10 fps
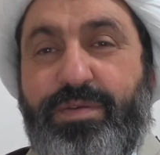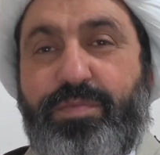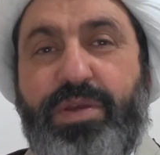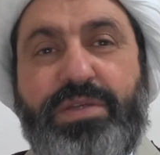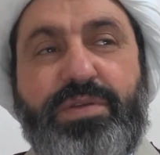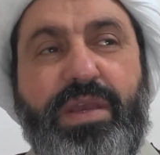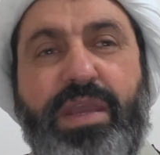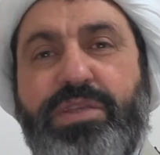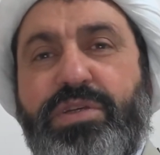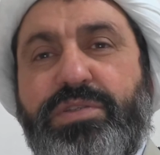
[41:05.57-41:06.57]
because
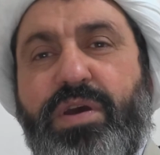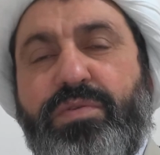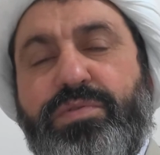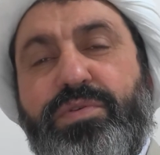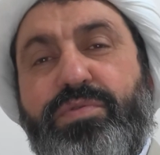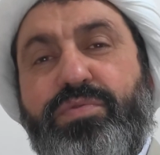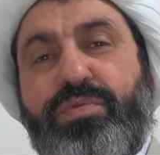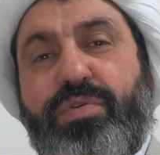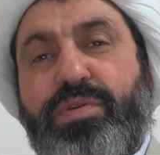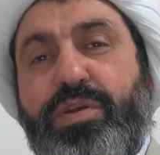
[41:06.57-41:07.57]
angels also
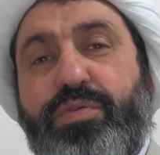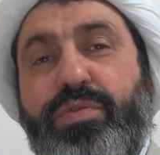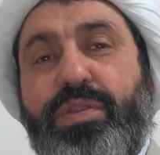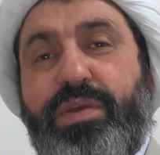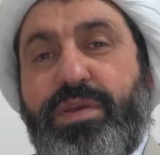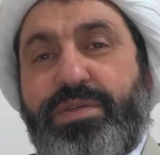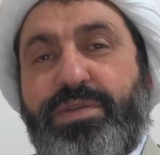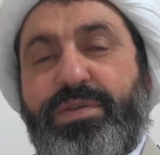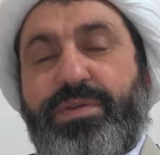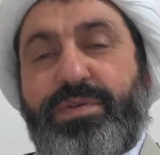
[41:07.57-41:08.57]
do only good things.